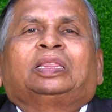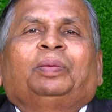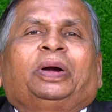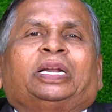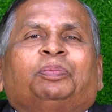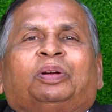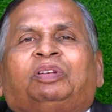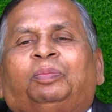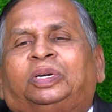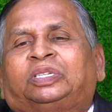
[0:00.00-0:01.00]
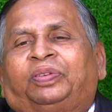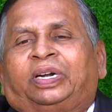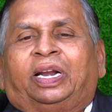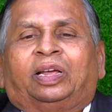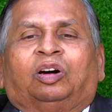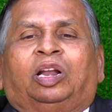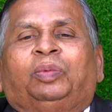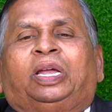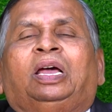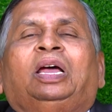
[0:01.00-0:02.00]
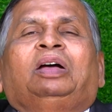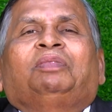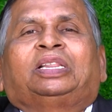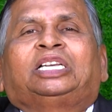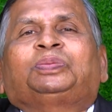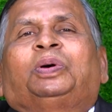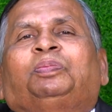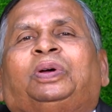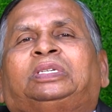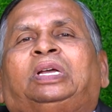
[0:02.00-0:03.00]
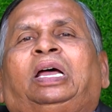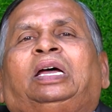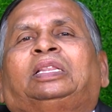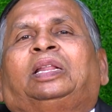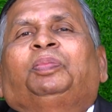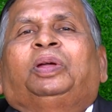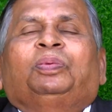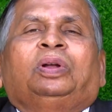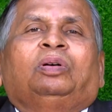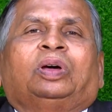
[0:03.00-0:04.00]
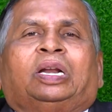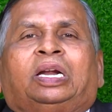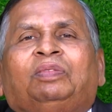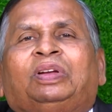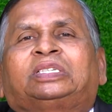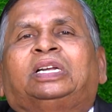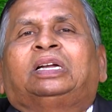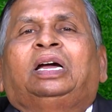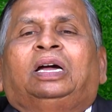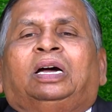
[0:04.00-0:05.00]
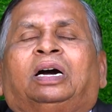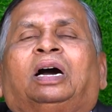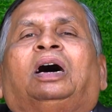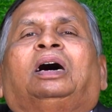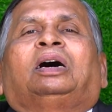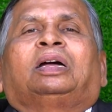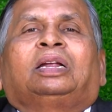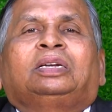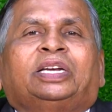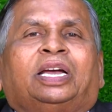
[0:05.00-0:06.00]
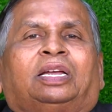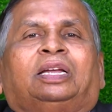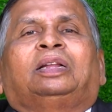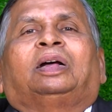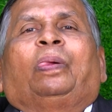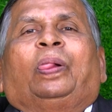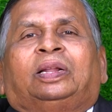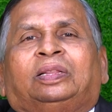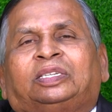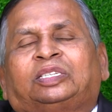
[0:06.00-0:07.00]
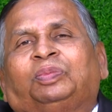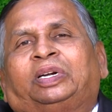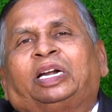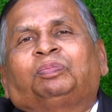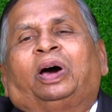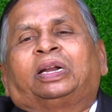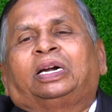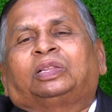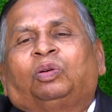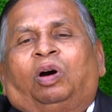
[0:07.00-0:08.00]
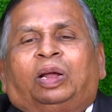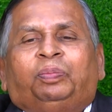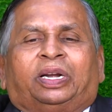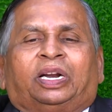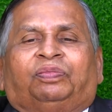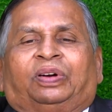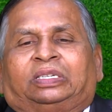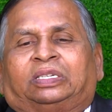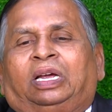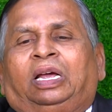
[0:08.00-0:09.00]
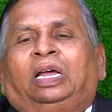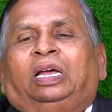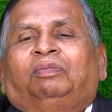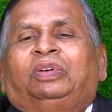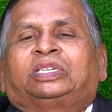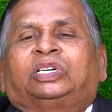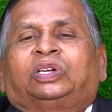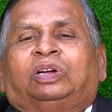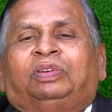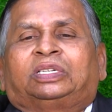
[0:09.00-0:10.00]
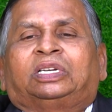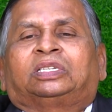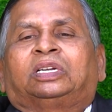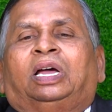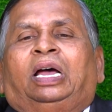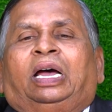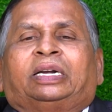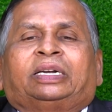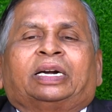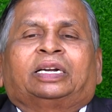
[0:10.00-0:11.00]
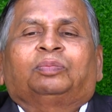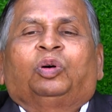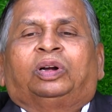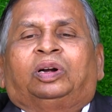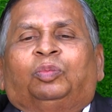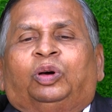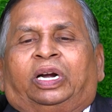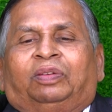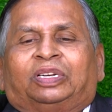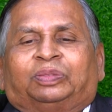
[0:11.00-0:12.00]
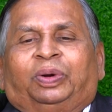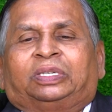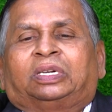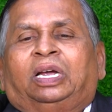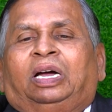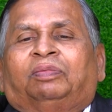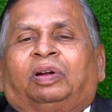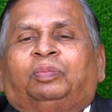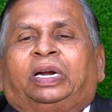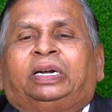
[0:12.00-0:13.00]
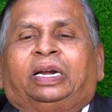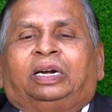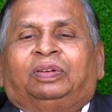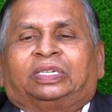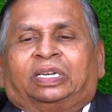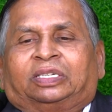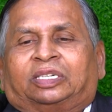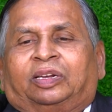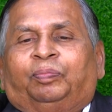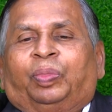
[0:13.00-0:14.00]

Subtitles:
better performance of Indian economy. For this purpose, the people who are investing in this debt market through arbitrage funds, which is attracting more and more investments from Indian investors.